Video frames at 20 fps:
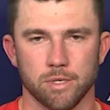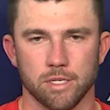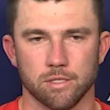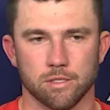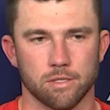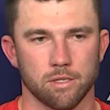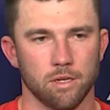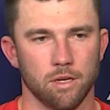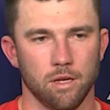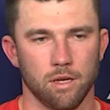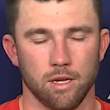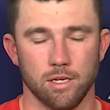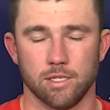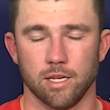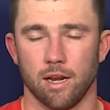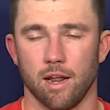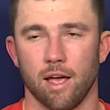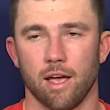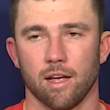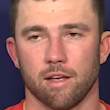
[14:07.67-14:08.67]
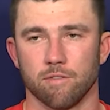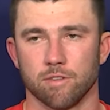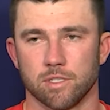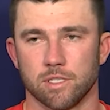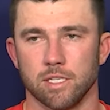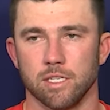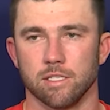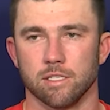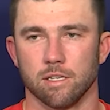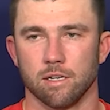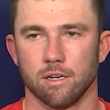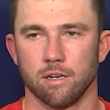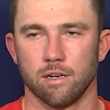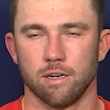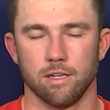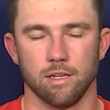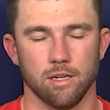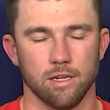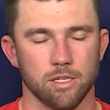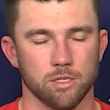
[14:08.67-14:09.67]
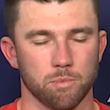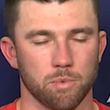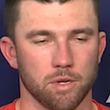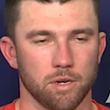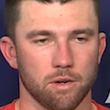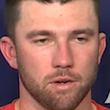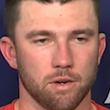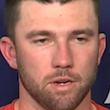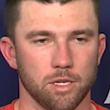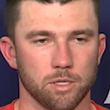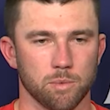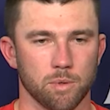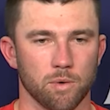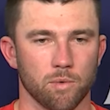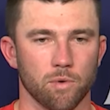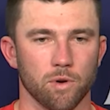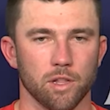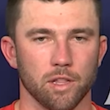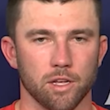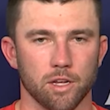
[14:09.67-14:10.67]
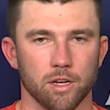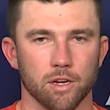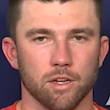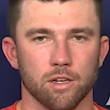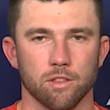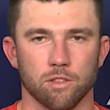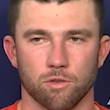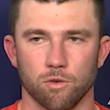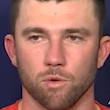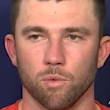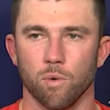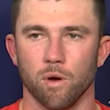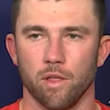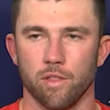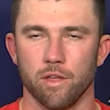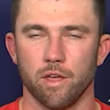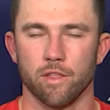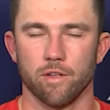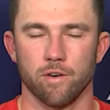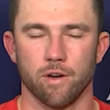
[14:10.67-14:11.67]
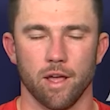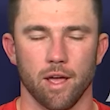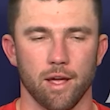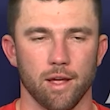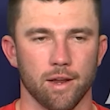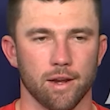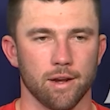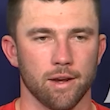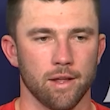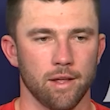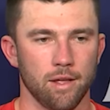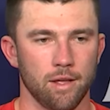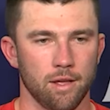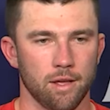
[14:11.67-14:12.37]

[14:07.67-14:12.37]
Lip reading: He's had a heck of a season, and he's been really good and threw well the other day, and